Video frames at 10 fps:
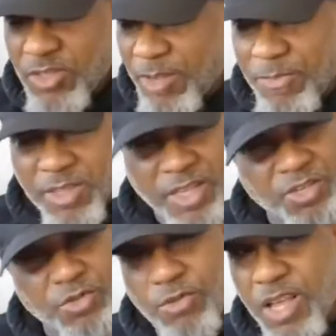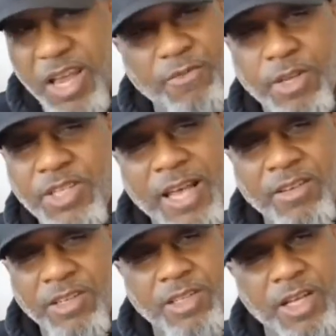something that you can't reach
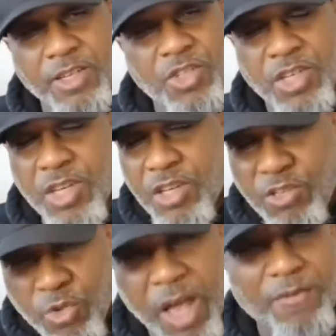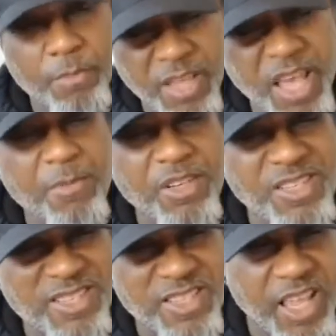out and touch. You have to be able to
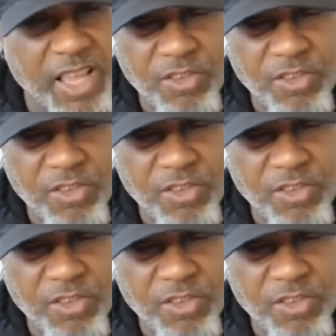see it.